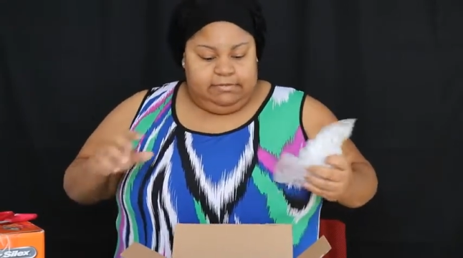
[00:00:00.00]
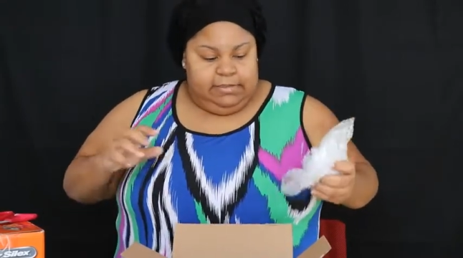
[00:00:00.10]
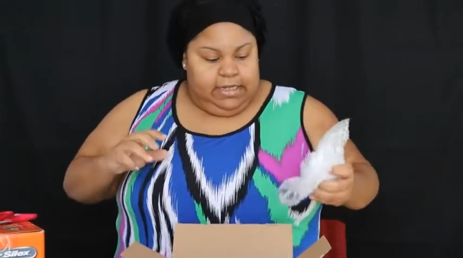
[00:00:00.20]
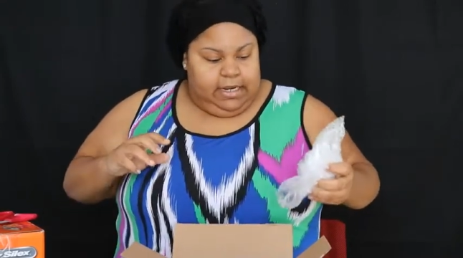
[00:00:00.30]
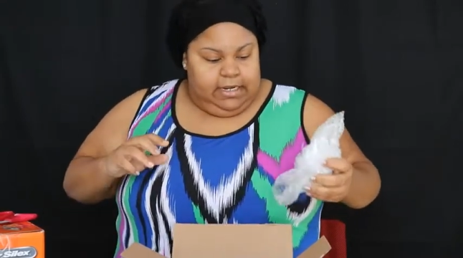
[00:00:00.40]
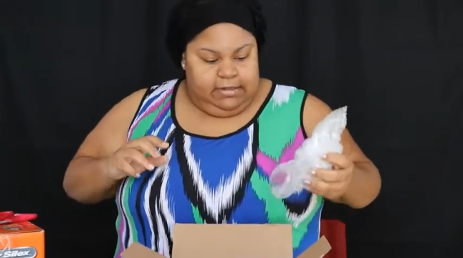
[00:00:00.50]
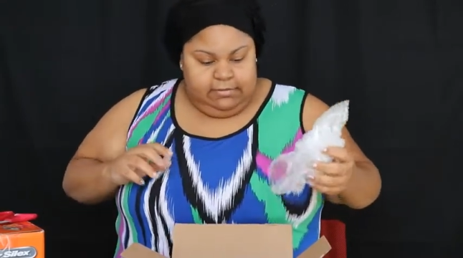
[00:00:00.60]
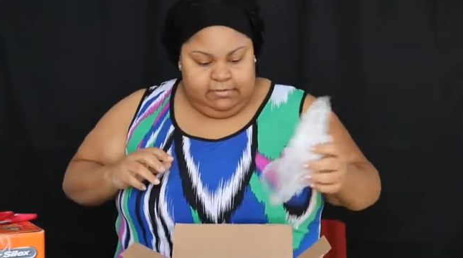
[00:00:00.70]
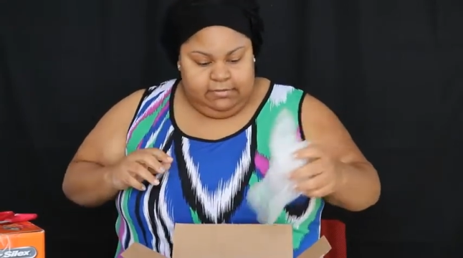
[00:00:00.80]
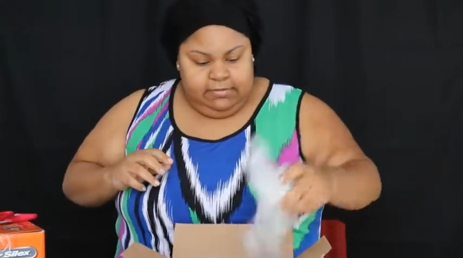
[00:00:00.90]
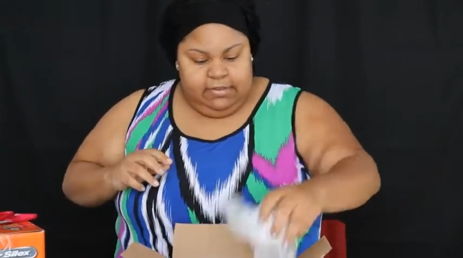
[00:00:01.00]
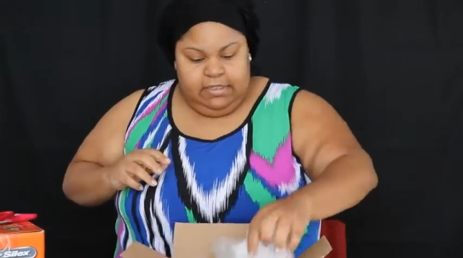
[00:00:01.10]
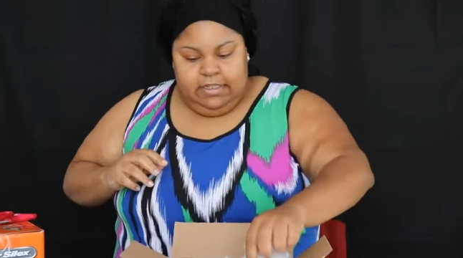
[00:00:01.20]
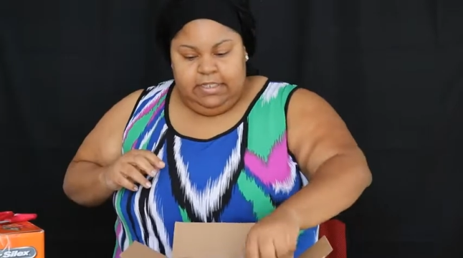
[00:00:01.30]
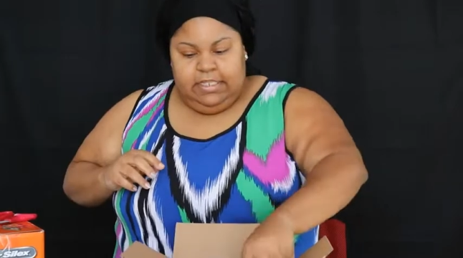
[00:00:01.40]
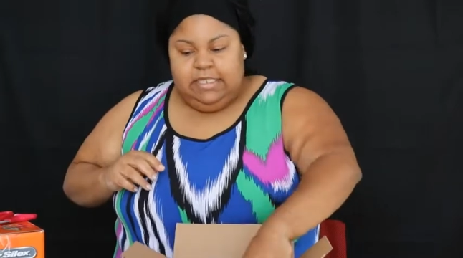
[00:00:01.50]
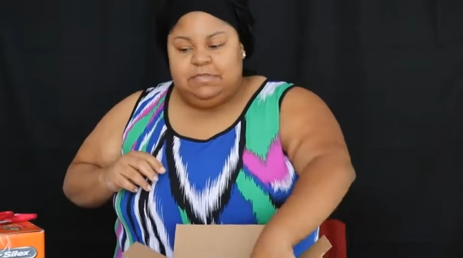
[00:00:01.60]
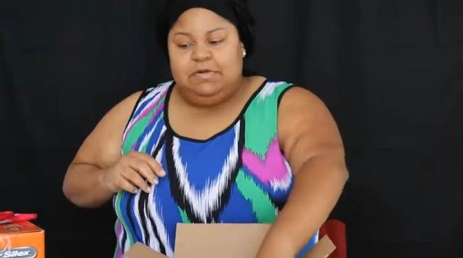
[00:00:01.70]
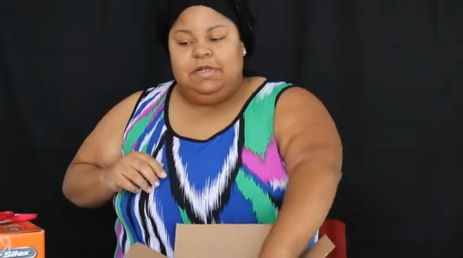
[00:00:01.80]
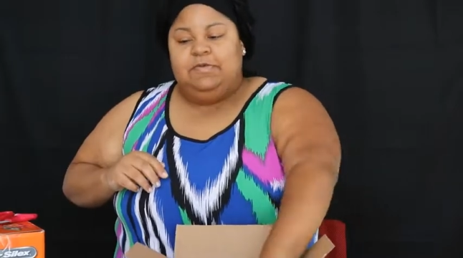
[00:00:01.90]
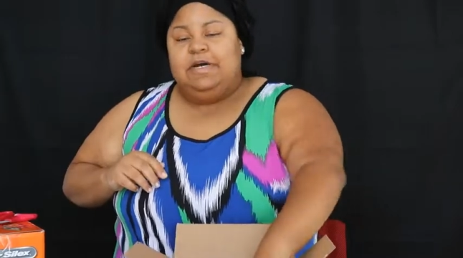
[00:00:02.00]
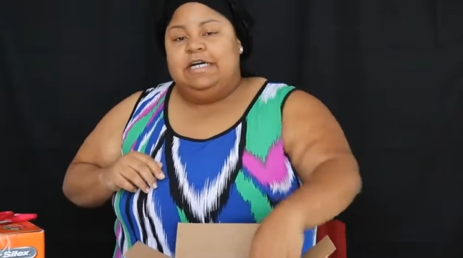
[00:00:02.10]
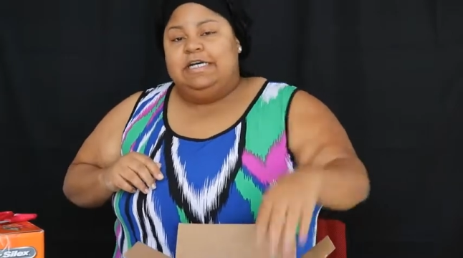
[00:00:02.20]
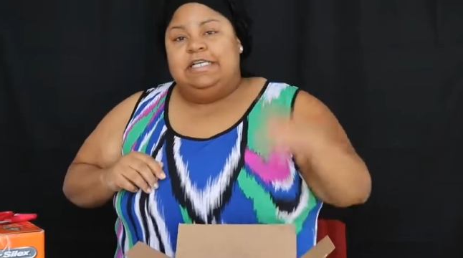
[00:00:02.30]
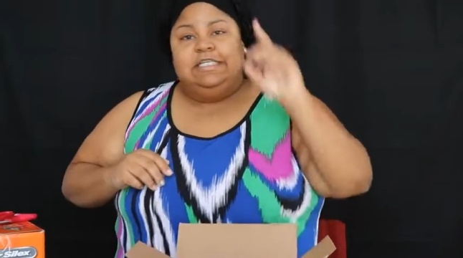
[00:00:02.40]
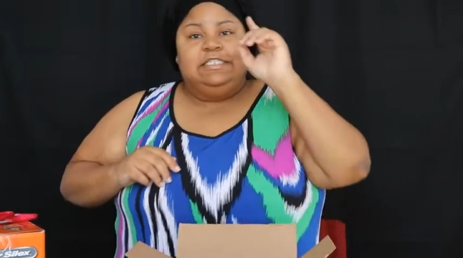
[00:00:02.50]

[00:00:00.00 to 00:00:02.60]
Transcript: but hey, that's what it was.